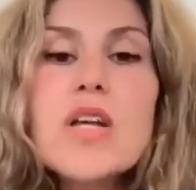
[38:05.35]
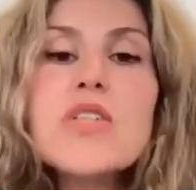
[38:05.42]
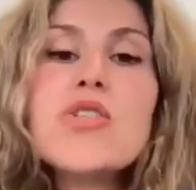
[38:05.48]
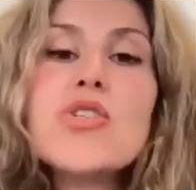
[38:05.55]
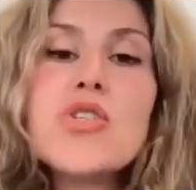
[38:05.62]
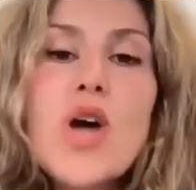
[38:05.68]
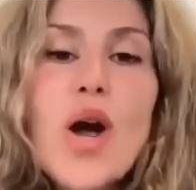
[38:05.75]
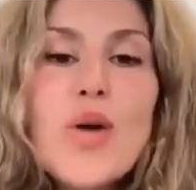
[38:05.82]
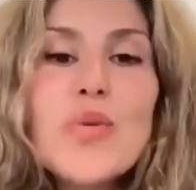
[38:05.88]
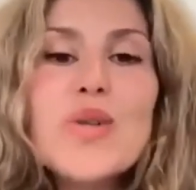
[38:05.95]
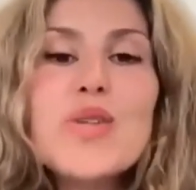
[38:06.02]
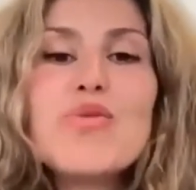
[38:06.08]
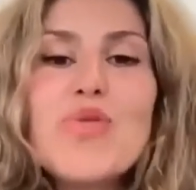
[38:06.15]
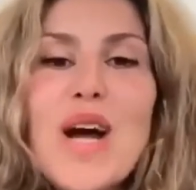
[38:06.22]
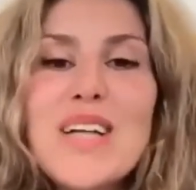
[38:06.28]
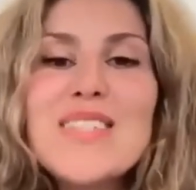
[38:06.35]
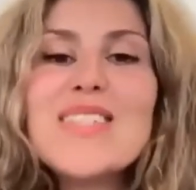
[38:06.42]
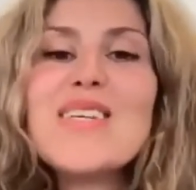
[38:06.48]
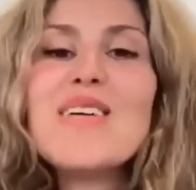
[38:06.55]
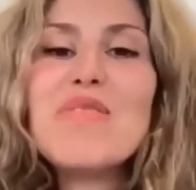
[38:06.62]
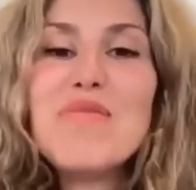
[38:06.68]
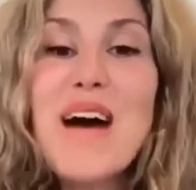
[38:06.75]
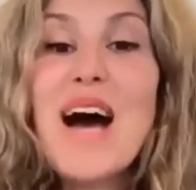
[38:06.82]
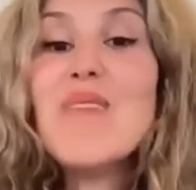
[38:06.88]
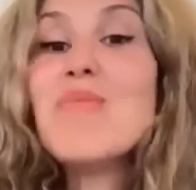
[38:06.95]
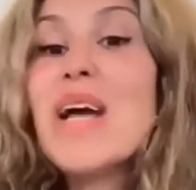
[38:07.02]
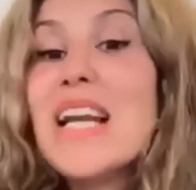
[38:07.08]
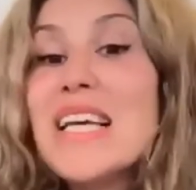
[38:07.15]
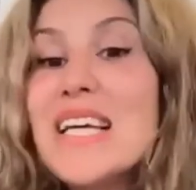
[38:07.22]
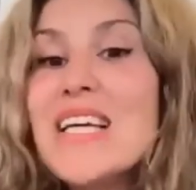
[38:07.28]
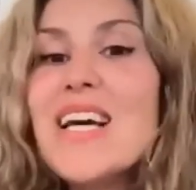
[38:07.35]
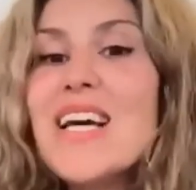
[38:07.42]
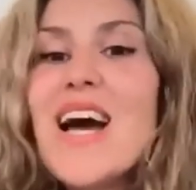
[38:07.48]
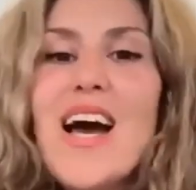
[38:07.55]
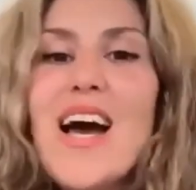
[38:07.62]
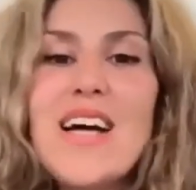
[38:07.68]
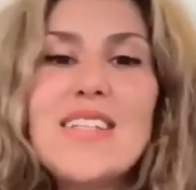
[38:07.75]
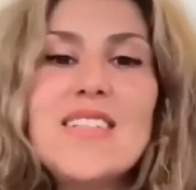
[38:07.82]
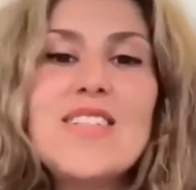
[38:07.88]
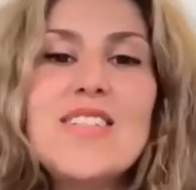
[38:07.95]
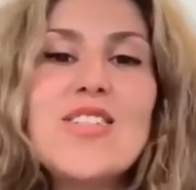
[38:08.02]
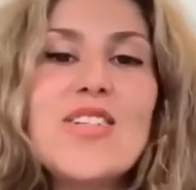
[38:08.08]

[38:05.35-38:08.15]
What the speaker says: start with friends and family, and,